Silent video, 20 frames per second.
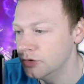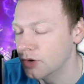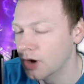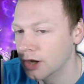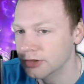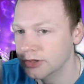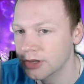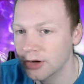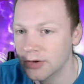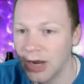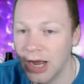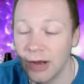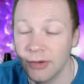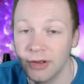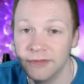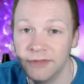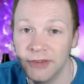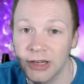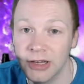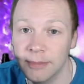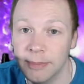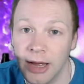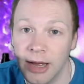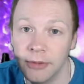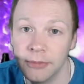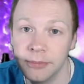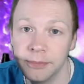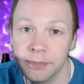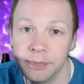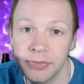guys know how I feel
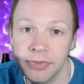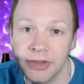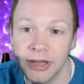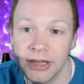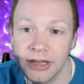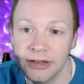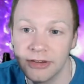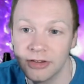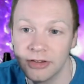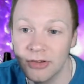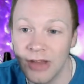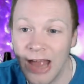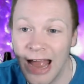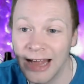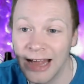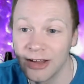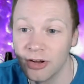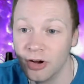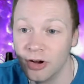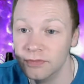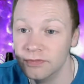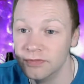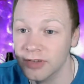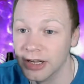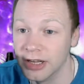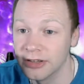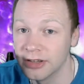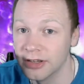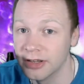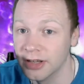about the Sudan
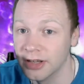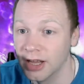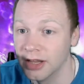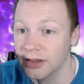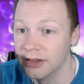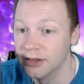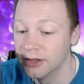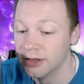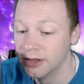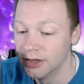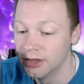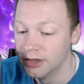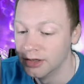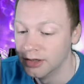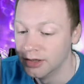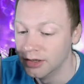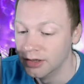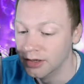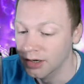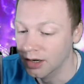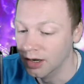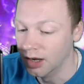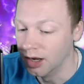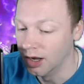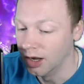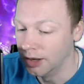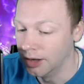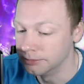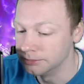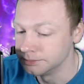conflict, and
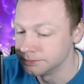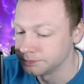how